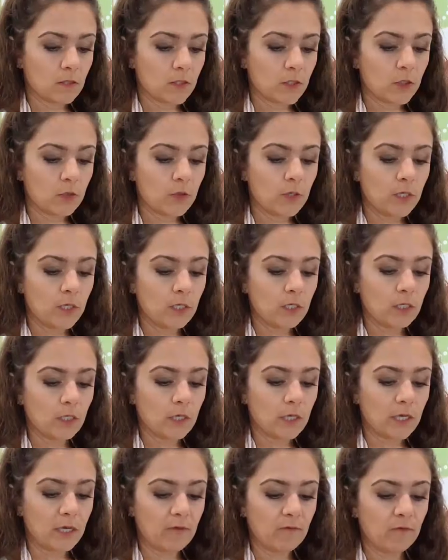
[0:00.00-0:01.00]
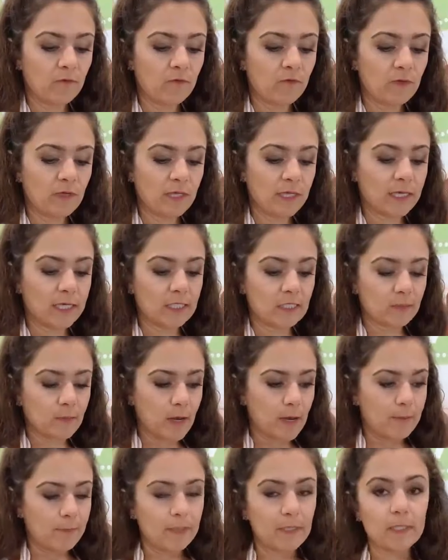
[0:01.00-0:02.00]
You can, if you feel like it's
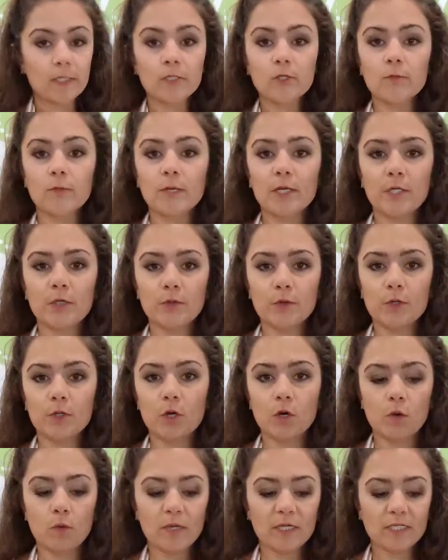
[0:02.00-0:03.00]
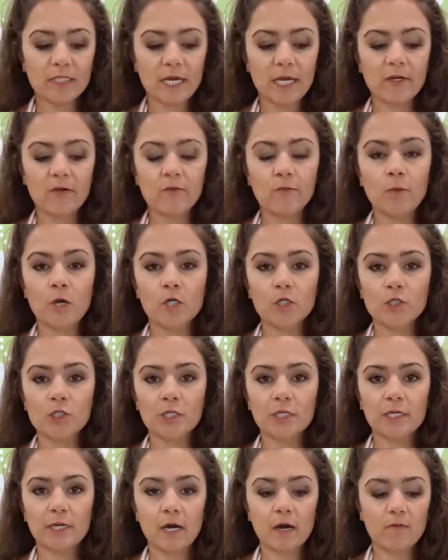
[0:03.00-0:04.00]
popping a little bit, you can always kind of
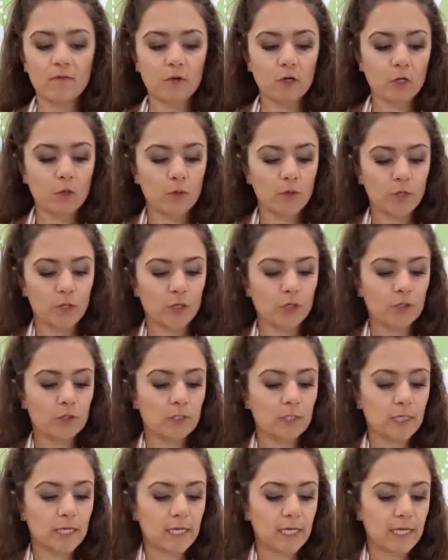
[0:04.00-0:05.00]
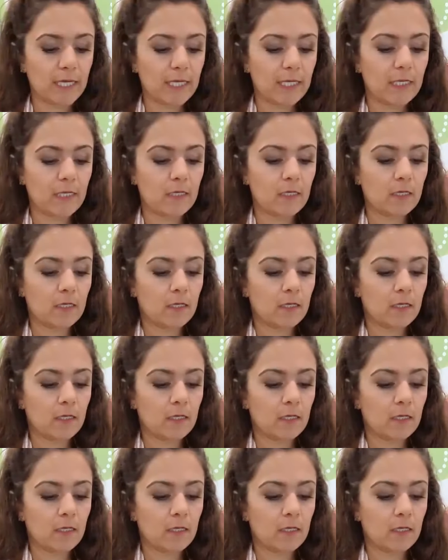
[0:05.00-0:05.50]
partially cover with your lid,